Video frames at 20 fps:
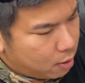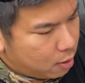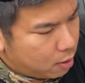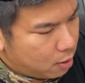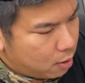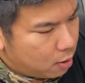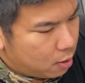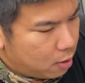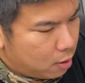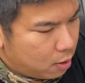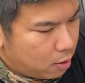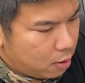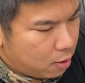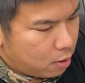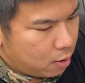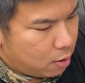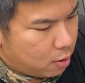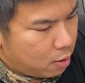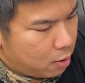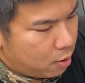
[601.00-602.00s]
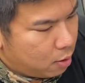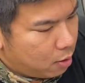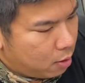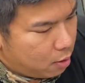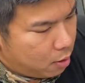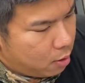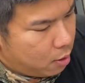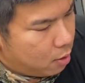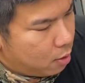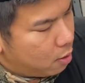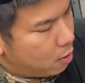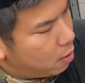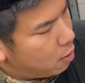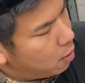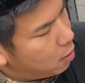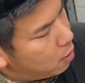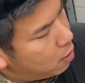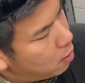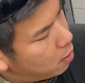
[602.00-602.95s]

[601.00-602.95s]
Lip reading: [no speech]